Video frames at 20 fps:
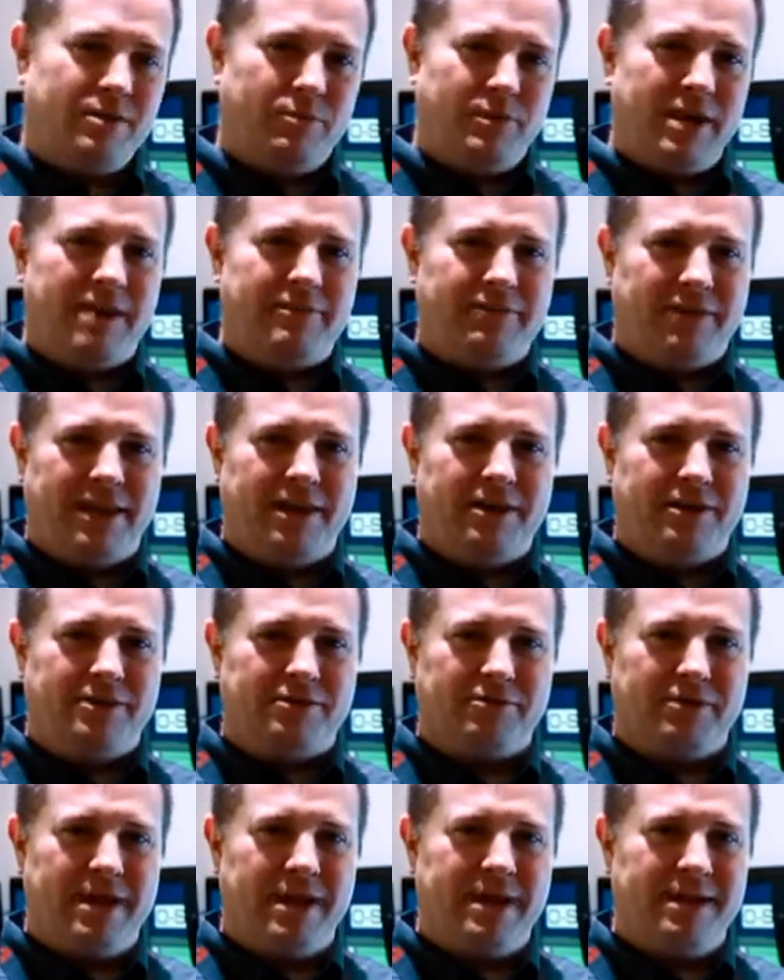We have layer
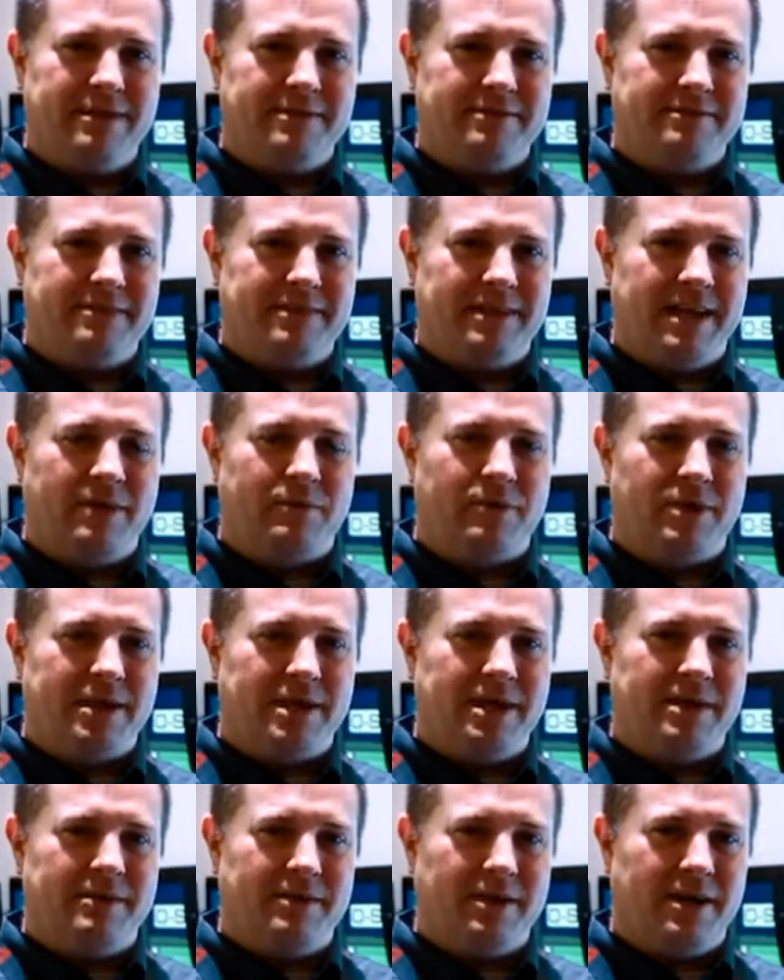3
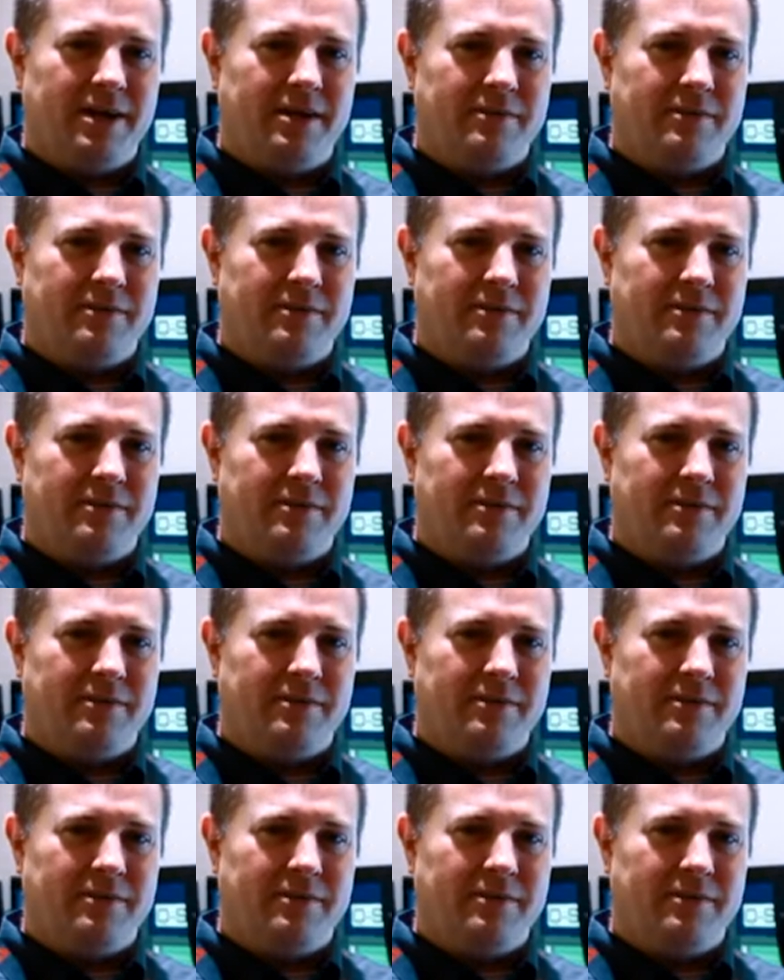networking